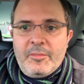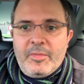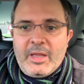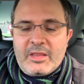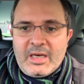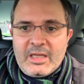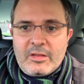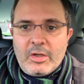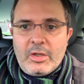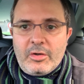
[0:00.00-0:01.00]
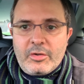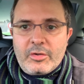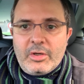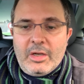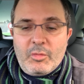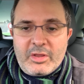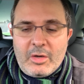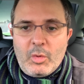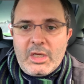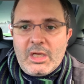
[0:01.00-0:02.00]
like that, the longer, and
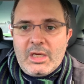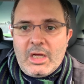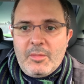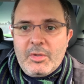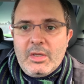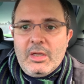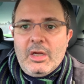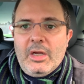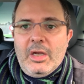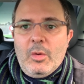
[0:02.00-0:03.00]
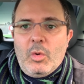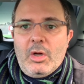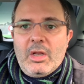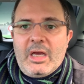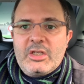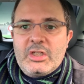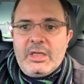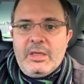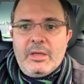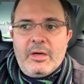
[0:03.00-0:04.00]
without waking it up, it will
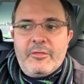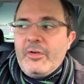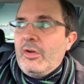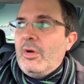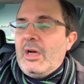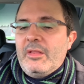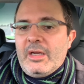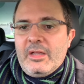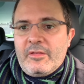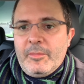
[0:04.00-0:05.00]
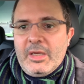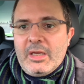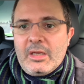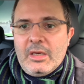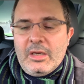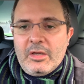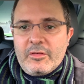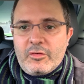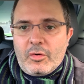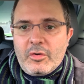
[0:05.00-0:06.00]
actually figure out that it's being
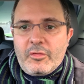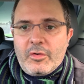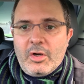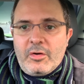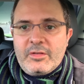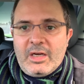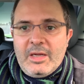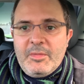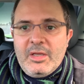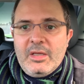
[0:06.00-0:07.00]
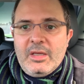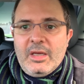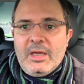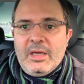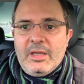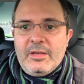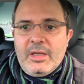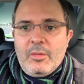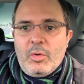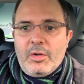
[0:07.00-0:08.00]
stored for a long time. And
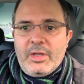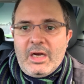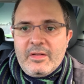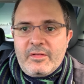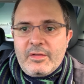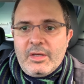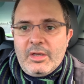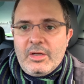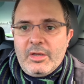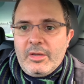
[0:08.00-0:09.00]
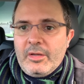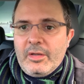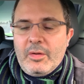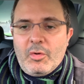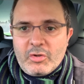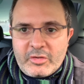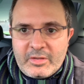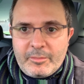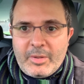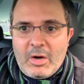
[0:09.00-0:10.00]
it will not, it will
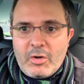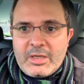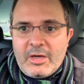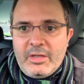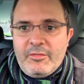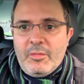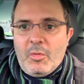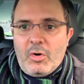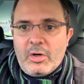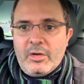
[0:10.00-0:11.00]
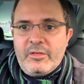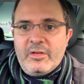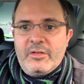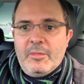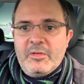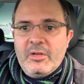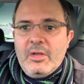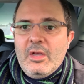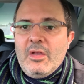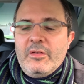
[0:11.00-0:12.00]
power down even more systems.
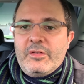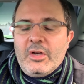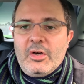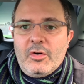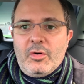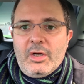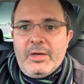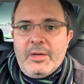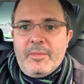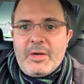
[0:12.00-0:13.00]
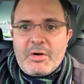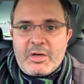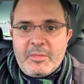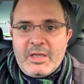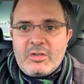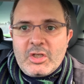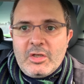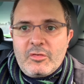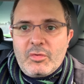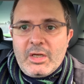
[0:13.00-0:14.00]
So my recommendation
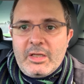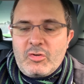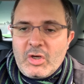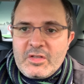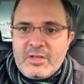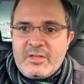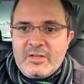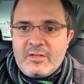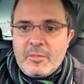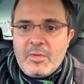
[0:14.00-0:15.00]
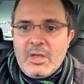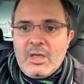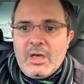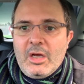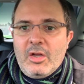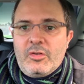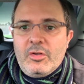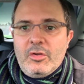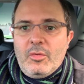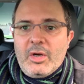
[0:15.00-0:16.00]
is really trust the system to
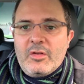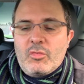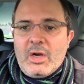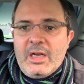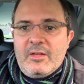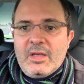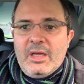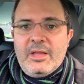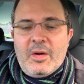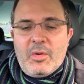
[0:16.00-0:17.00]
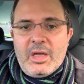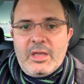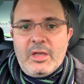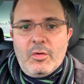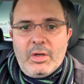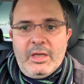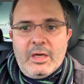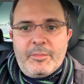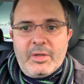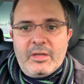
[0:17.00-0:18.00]
do what is right, and that way you'll lead
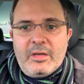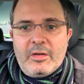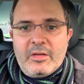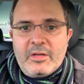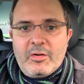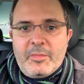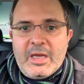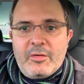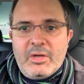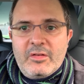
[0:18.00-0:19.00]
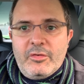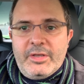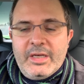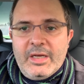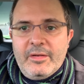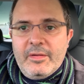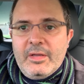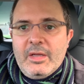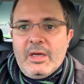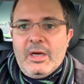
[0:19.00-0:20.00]
up as little battery as you can.
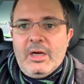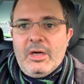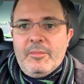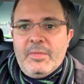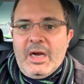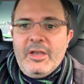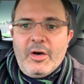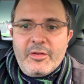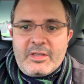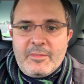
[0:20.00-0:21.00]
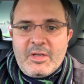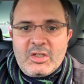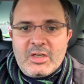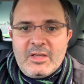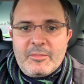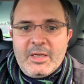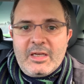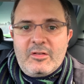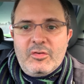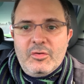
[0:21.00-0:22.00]
I know the temptation is
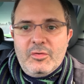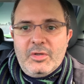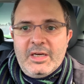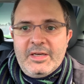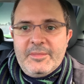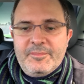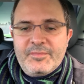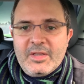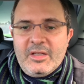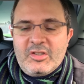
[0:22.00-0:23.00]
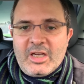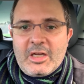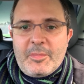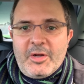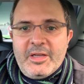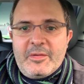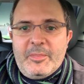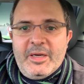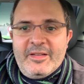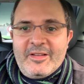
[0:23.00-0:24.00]
big to check up on it,
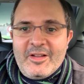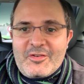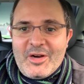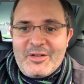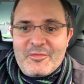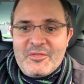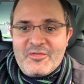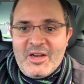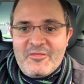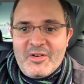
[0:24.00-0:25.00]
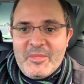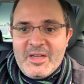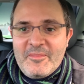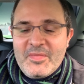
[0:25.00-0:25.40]
but try to refrain from it.